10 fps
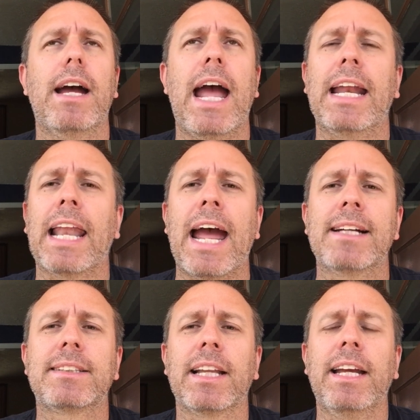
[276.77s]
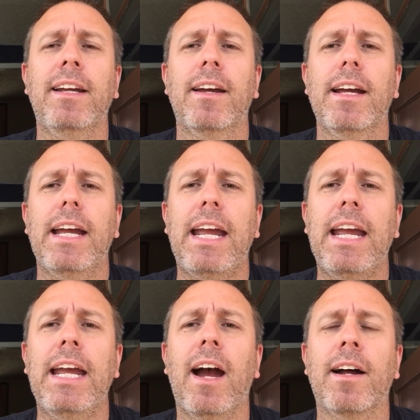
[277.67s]
And lastly,
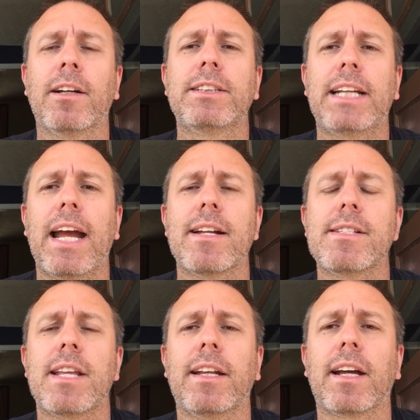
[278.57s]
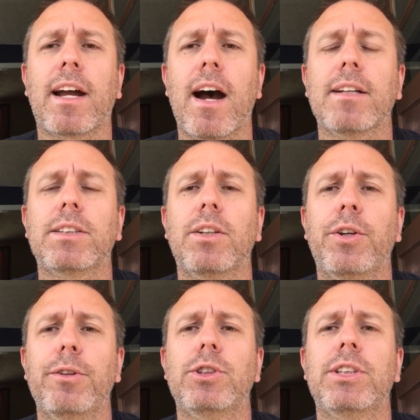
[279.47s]
he understands that the
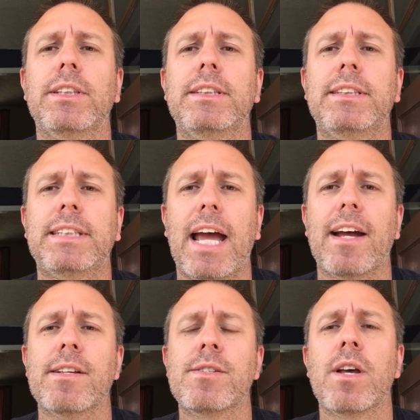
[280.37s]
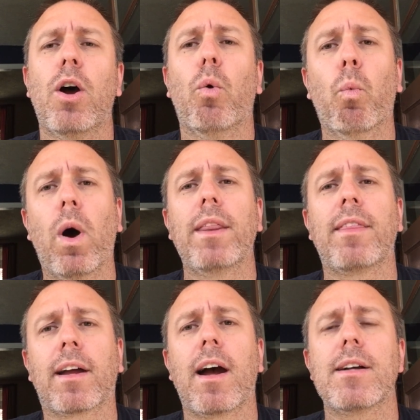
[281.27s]
Constitution says
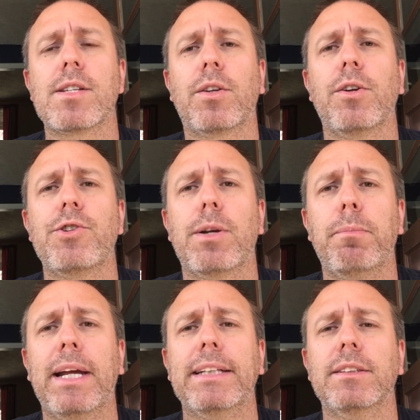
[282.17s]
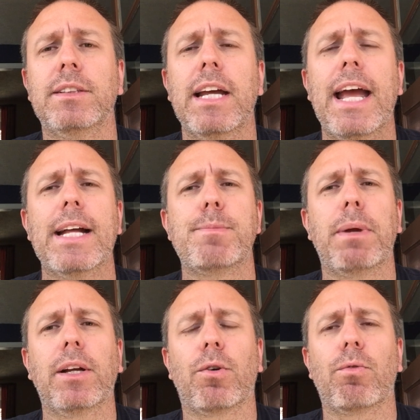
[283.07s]
what the Constitution means. It's
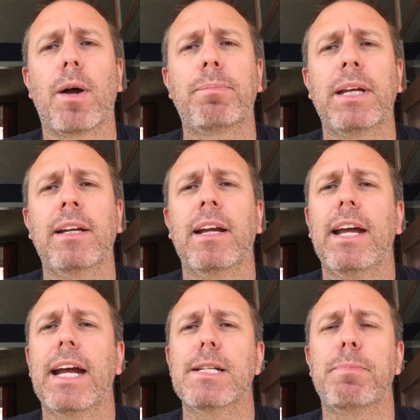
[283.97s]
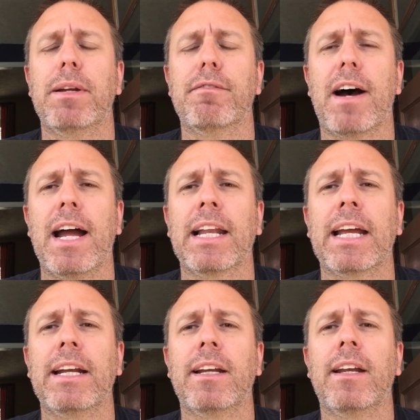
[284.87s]
been corrupted. It's been
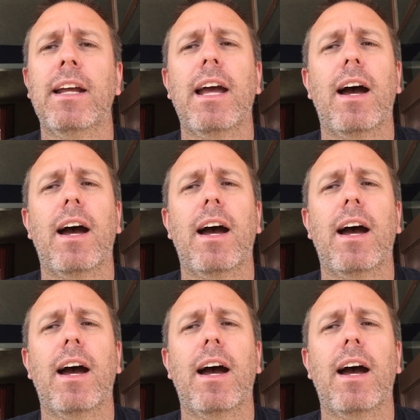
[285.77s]
violated.